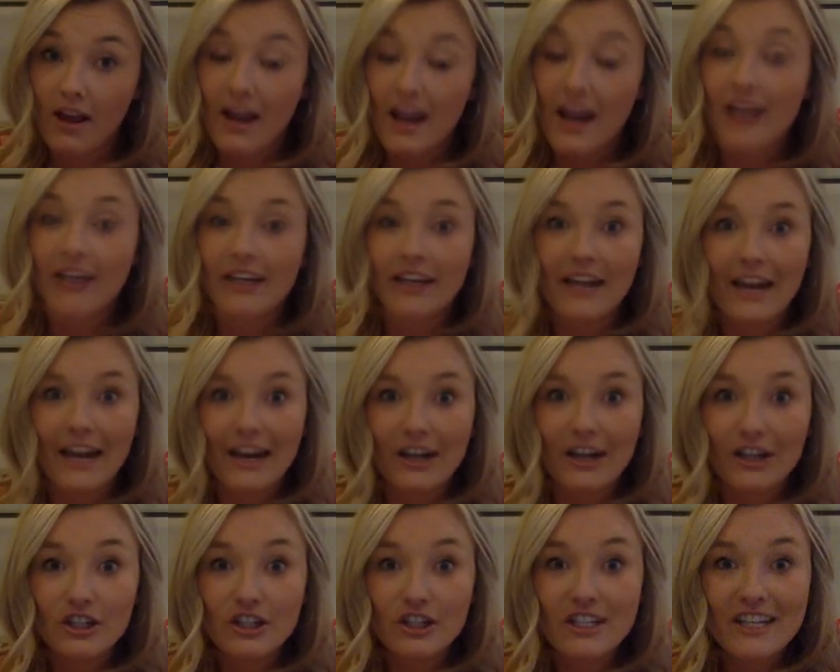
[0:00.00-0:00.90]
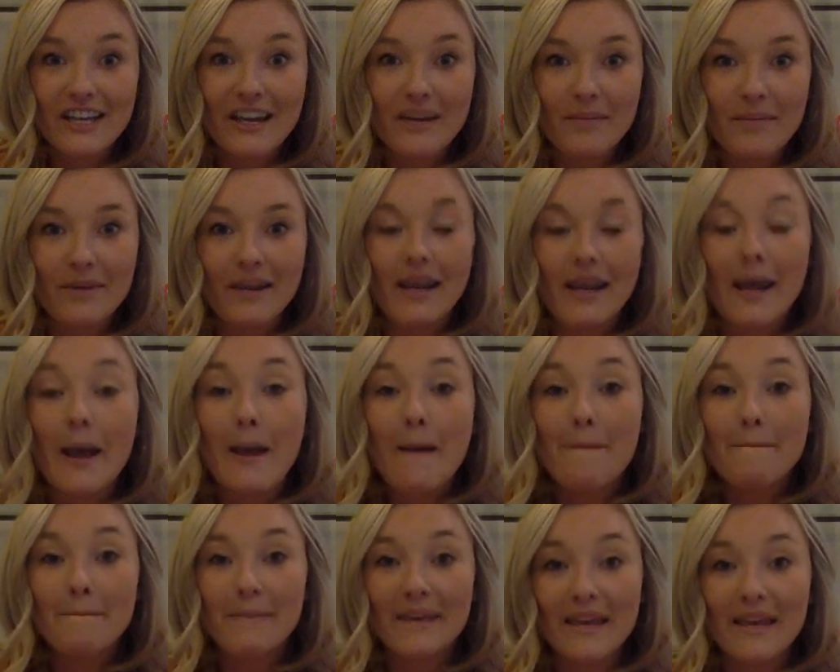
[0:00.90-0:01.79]
And characters can be
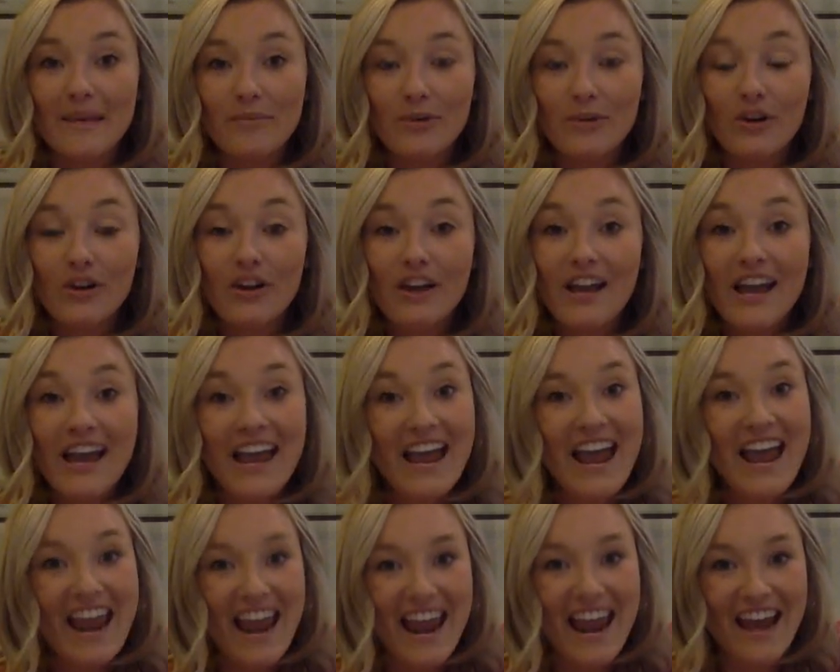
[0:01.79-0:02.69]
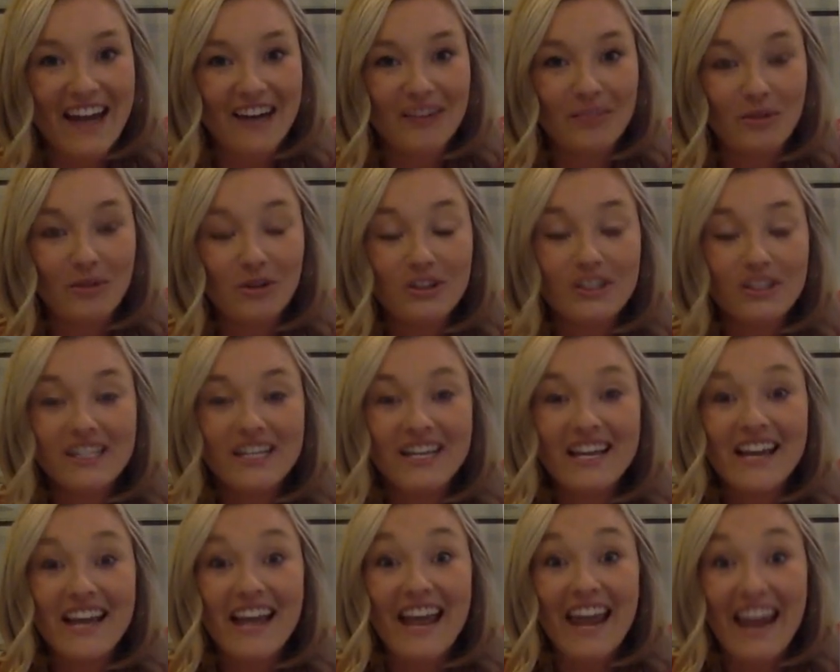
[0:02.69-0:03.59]
people, animals,
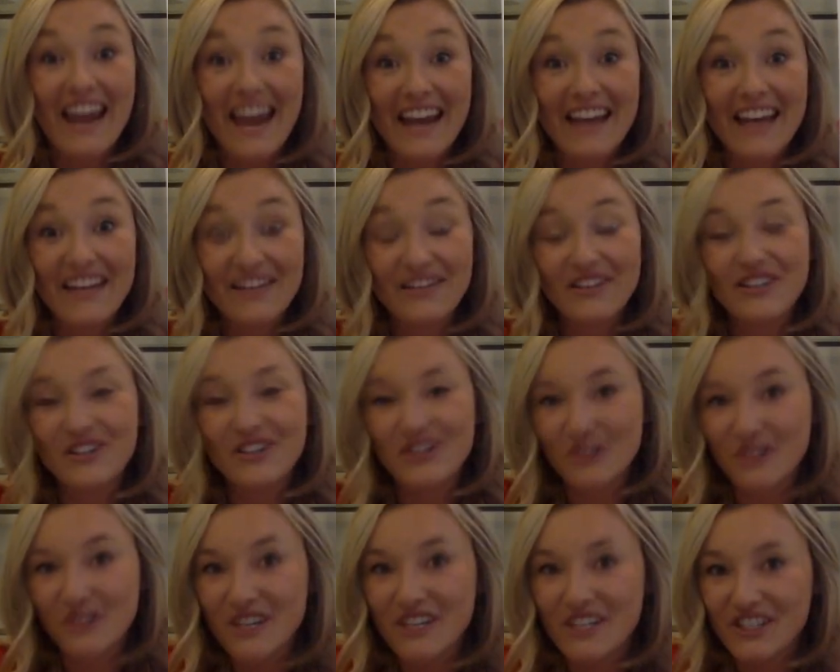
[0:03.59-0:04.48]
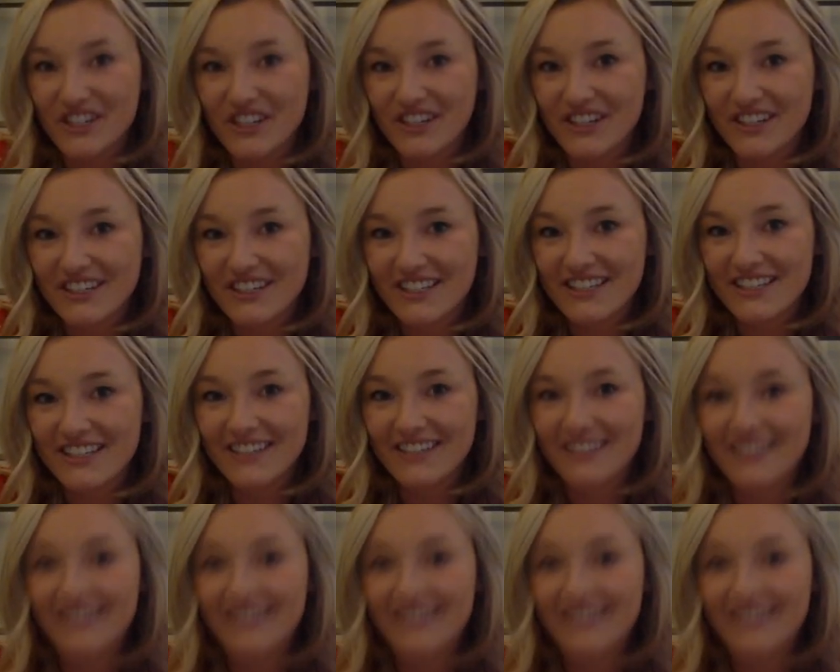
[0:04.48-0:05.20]
and even creatures.